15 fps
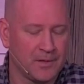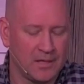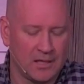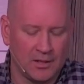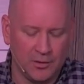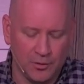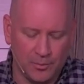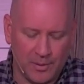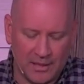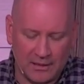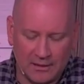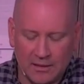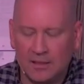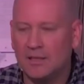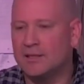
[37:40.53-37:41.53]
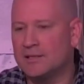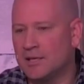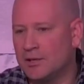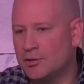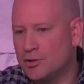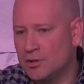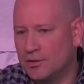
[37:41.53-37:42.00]
and you pay little
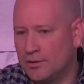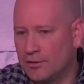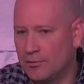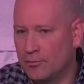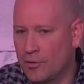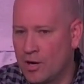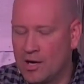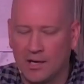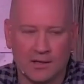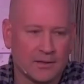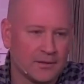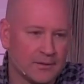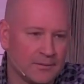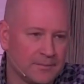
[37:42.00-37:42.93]
attention to the rock,